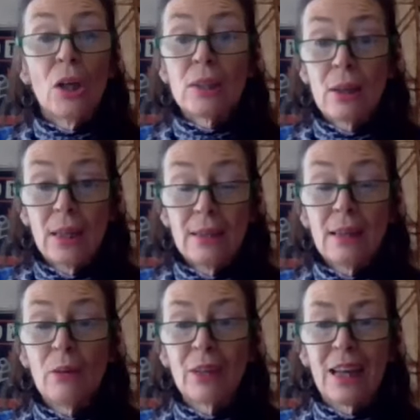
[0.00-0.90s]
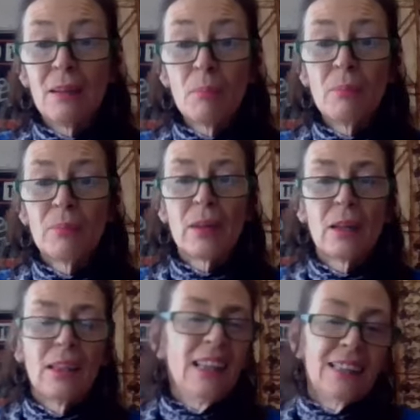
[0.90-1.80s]
So he's going up.
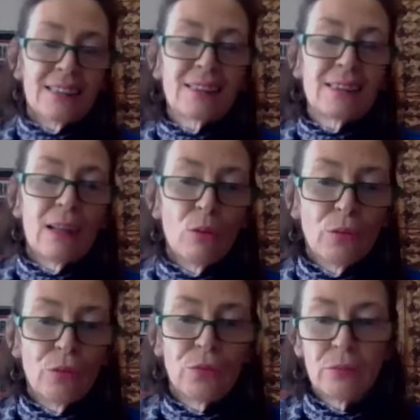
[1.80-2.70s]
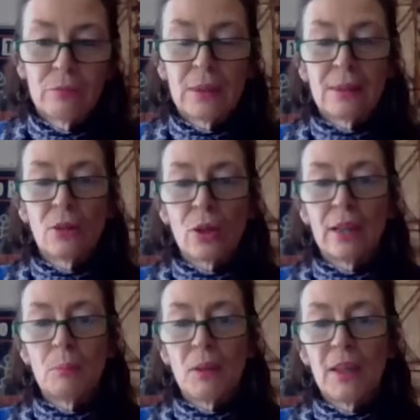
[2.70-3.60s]
In itself, it's not
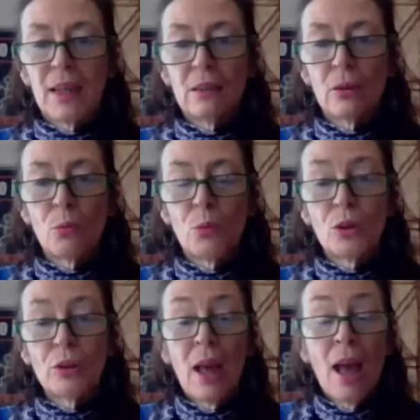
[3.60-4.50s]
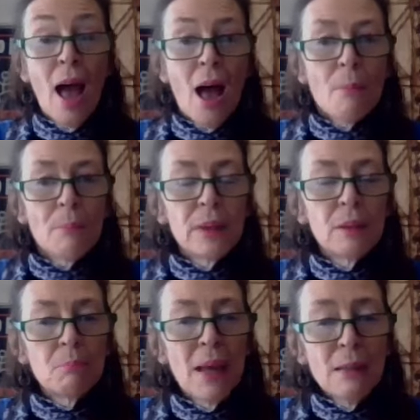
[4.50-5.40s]
going to be the end of the world. But
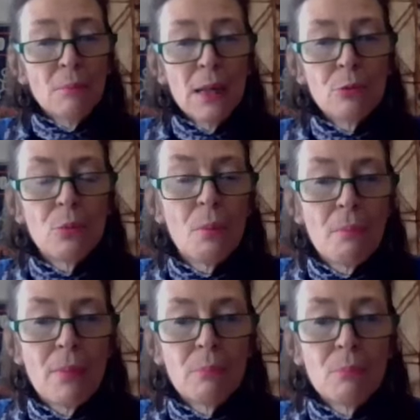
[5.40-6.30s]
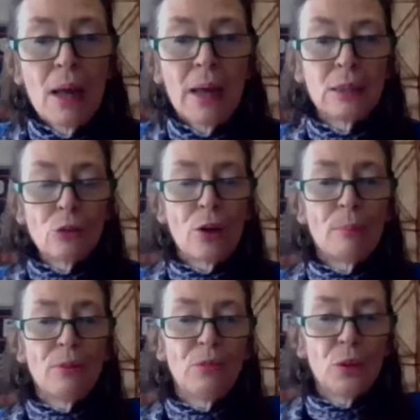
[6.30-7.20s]
it made me remember,
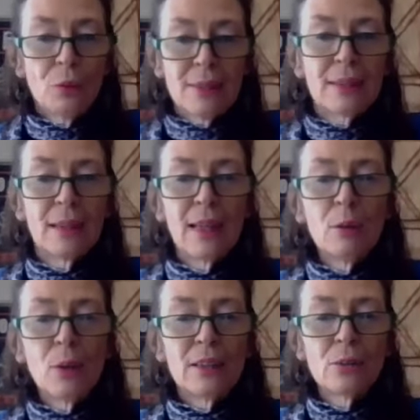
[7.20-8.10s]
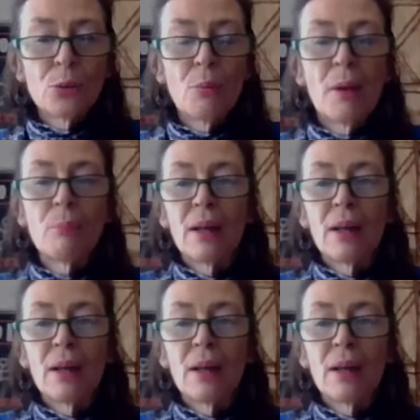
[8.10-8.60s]
intrepid viewers, can anyone else remember?